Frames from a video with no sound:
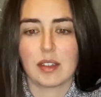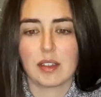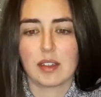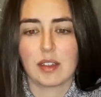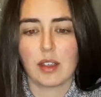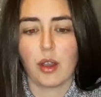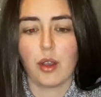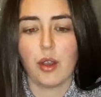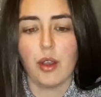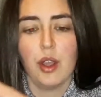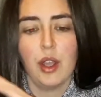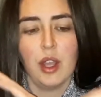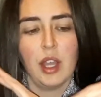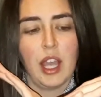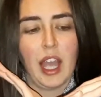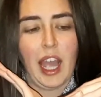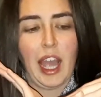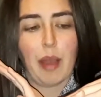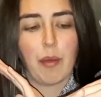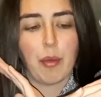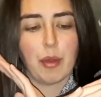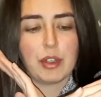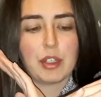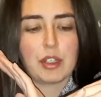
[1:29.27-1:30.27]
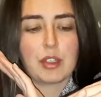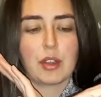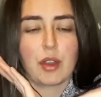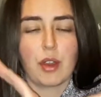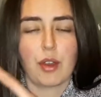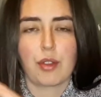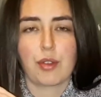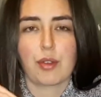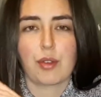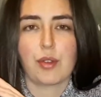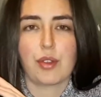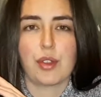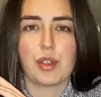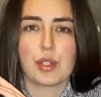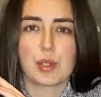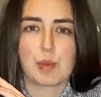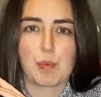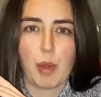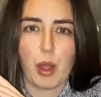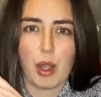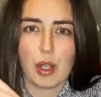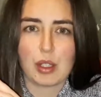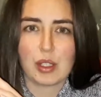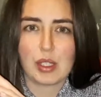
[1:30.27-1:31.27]
So I wanted to go through these
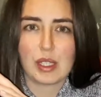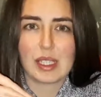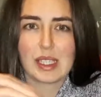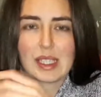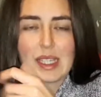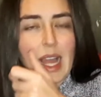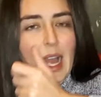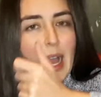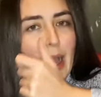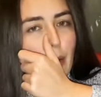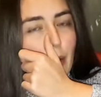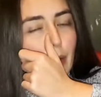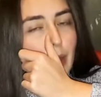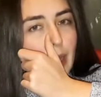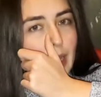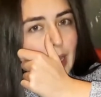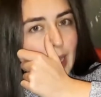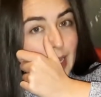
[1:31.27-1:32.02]
boxes now